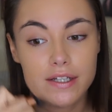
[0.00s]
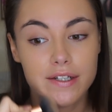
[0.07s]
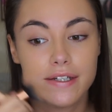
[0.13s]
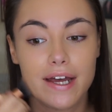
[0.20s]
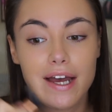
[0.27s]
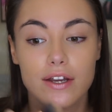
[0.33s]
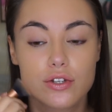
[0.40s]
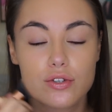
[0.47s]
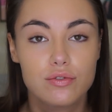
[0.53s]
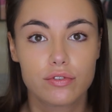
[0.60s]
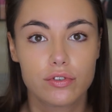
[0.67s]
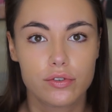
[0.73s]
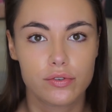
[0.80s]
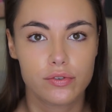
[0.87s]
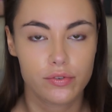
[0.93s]

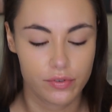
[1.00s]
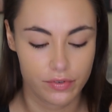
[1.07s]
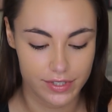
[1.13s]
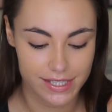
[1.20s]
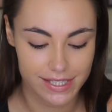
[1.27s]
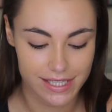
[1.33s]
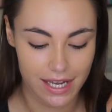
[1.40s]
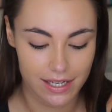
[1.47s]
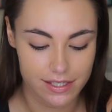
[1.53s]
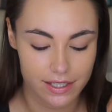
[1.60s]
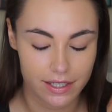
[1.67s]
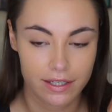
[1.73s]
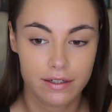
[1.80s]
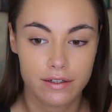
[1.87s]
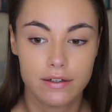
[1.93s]
natural
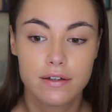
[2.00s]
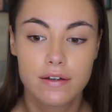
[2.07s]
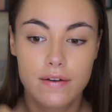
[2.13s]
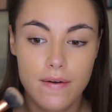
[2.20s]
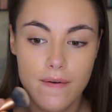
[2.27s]
satin